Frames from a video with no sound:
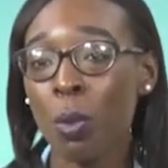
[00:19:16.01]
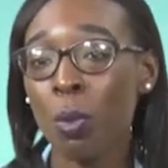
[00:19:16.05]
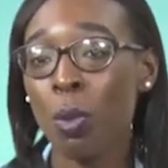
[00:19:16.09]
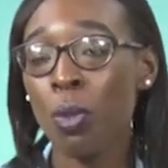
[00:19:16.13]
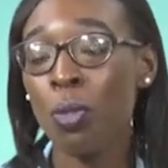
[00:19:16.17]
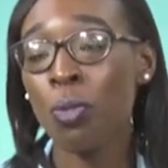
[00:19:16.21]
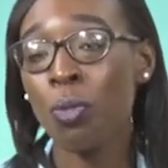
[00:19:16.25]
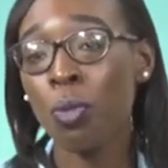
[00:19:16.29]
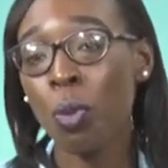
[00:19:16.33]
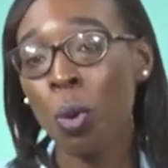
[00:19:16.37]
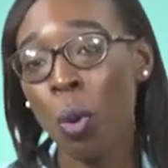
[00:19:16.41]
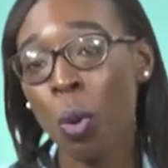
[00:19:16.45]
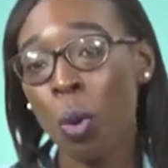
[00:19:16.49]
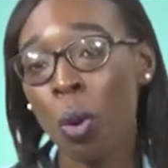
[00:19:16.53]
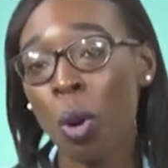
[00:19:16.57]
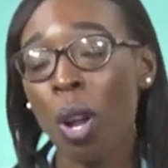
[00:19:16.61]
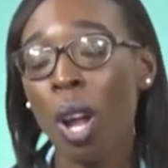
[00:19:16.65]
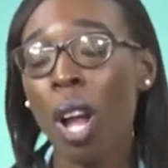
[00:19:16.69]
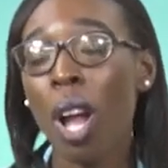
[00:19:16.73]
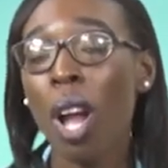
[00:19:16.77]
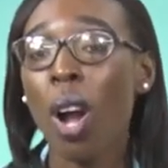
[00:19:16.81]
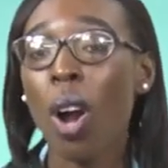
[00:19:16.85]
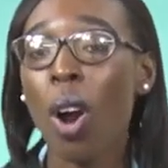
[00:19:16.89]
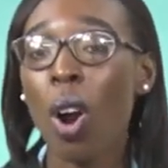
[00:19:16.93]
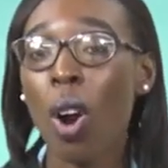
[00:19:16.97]

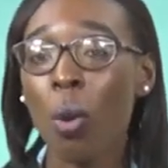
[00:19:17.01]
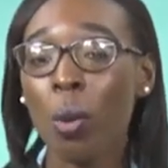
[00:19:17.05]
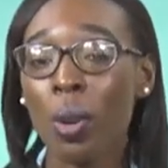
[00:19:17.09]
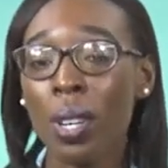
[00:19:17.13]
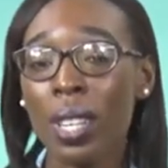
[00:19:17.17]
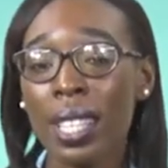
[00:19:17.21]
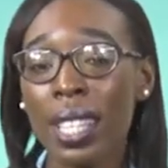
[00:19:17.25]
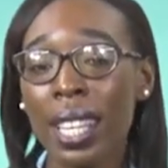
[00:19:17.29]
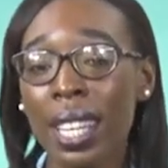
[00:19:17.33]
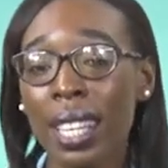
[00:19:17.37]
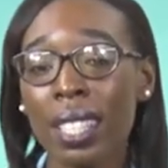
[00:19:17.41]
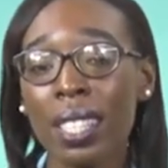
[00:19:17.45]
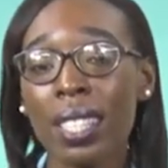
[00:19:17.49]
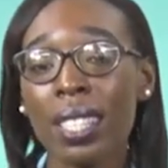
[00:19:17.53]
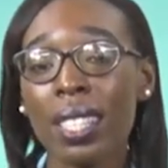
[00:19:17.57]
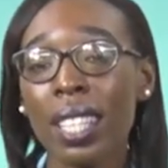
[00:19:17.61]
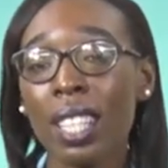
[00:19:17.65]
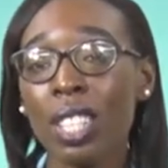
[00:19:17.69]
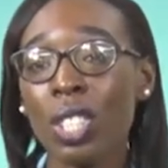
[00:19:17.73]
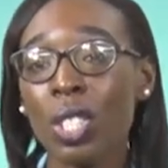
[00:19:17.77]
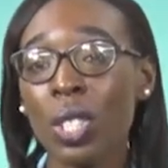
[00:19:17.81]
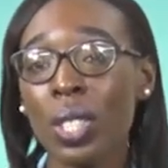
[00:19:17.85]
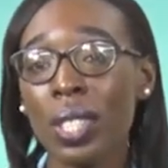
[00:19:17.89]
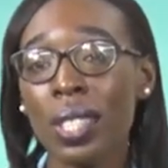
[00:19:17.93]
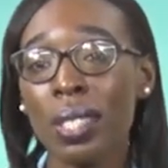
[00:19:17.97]
before our next
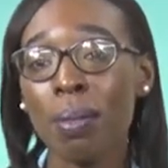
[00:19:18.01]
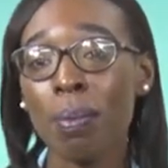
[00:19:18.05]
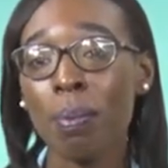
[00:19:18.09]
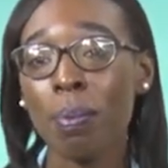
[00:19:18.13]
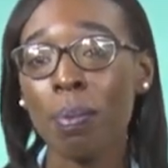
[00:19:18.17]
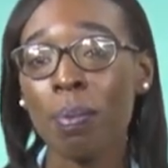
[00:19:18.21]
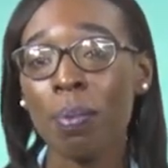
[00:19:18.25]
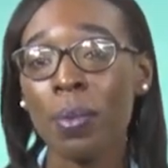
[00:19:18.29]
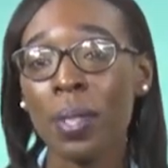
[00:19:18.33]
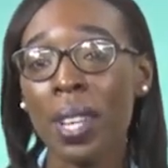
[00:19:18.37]
session.